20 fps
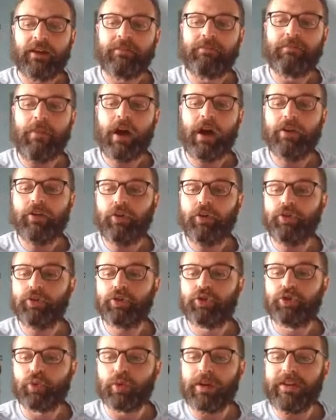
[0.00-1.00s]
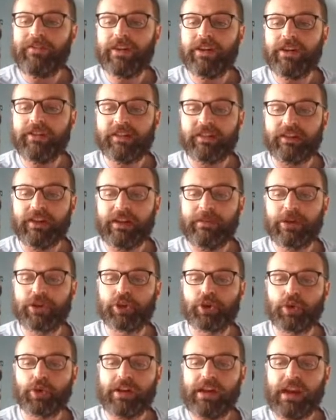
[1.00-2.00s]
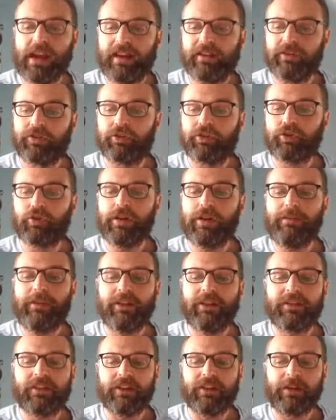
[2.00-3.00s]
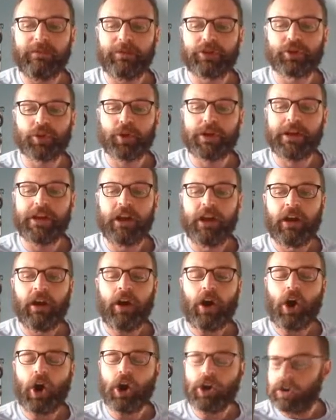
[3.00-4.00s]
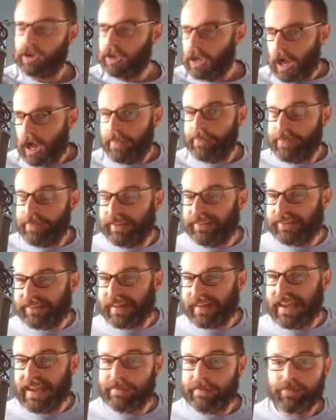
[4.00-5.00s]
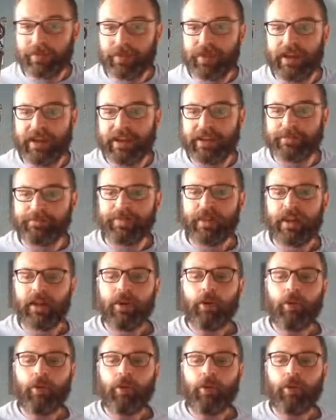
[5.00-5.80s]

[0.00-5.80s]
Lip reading: Model-driven telemetry and streaming telemetry are not the same thing.